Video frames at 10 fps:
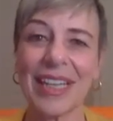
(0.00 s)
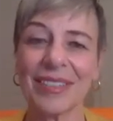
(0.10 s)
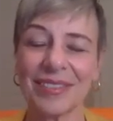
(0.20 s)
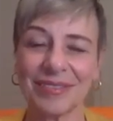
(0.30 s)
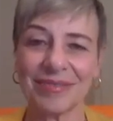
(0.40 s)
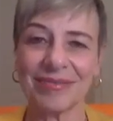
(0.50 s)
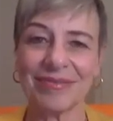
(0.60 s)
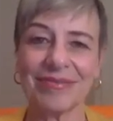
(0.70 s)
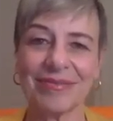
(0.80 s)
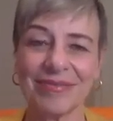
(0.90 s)

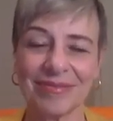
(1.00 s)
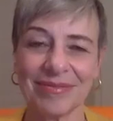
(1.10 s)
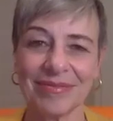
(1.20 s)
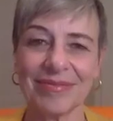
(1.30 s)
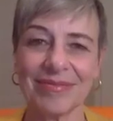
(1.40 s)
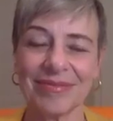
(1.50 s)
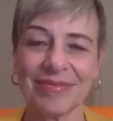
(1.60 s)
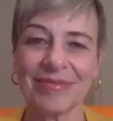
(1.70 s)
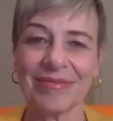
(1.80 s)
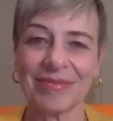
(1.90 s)

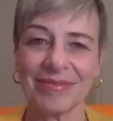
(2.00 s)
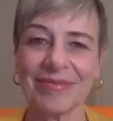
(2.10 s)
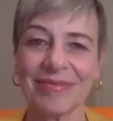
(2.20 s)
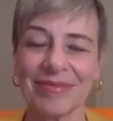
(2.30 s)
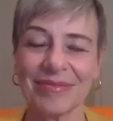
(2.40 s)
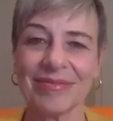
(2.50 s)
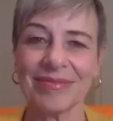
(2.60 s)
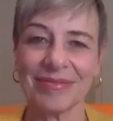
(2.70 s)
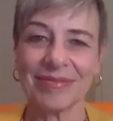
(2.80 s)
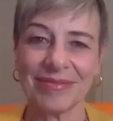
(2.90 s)

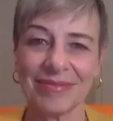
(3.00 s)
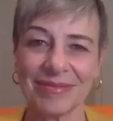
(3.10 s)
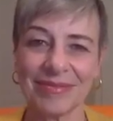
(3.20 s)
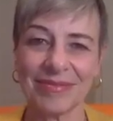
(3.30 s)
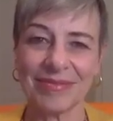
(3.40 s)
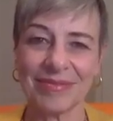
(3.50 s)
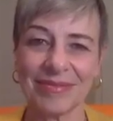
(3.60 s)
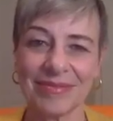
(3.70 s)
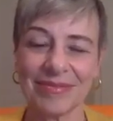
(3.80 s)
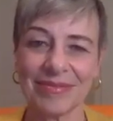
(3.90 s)

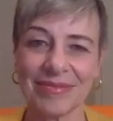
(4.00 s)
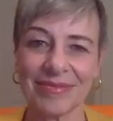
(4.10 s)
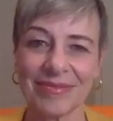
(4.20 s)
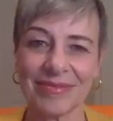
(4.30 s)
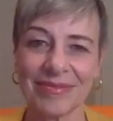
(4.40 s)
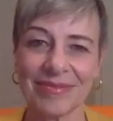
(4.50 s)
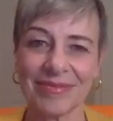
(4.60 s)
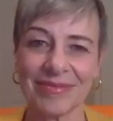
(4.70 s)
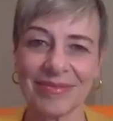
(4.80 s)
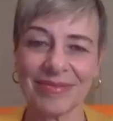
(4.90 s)

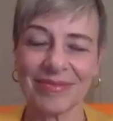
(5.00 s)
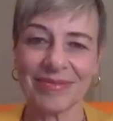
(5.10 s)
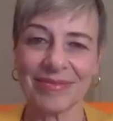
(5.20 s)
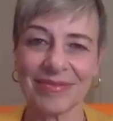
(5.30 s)
(silent)